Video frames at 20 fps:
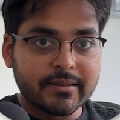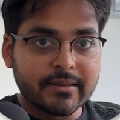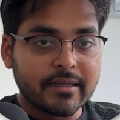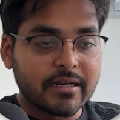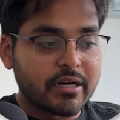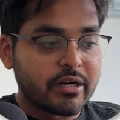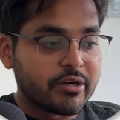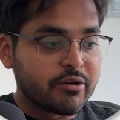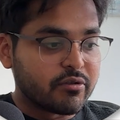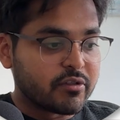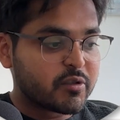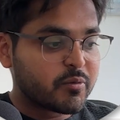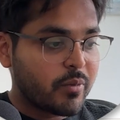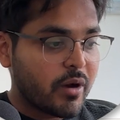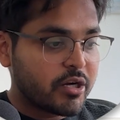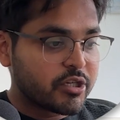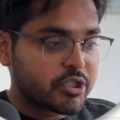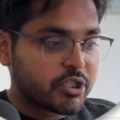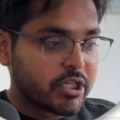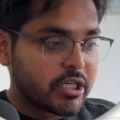data into a
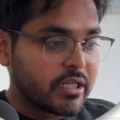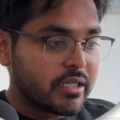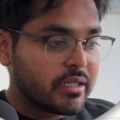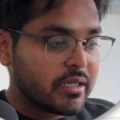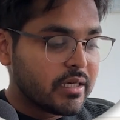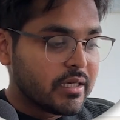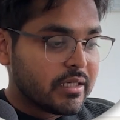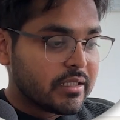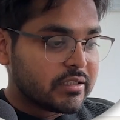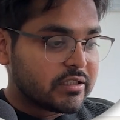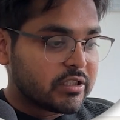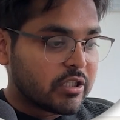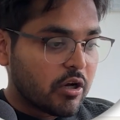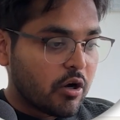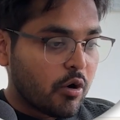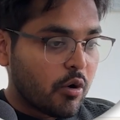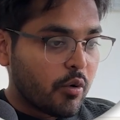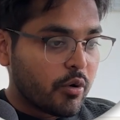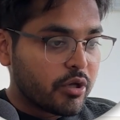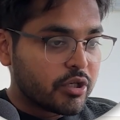spreadsheet.
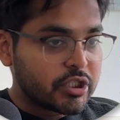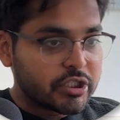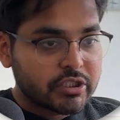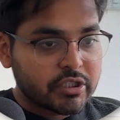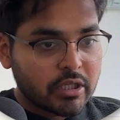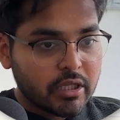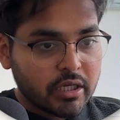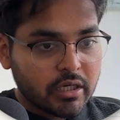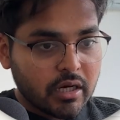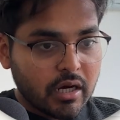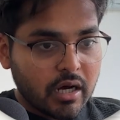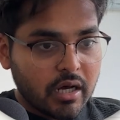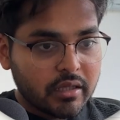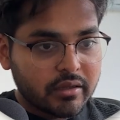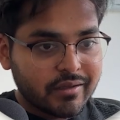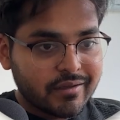So you just click on